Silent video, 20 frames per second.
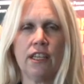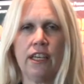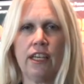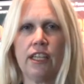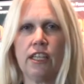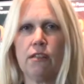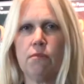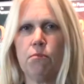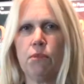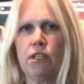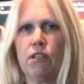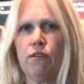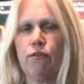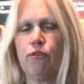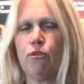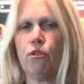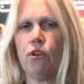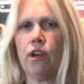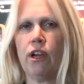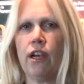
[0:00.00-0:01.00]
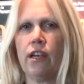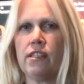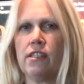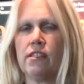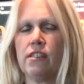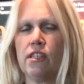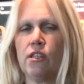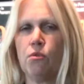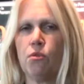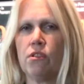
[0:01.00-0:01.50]
It can be for a
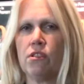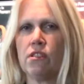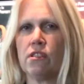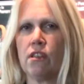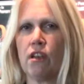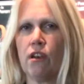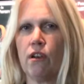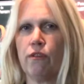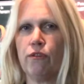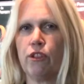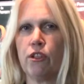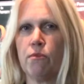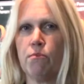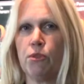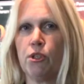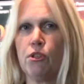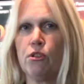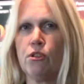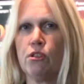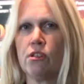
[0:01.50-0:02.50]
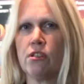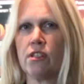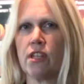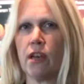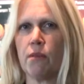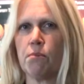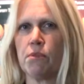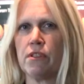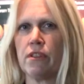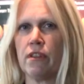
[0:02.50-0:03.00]
sequence of computer
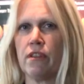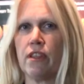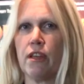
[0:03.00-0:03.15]
steps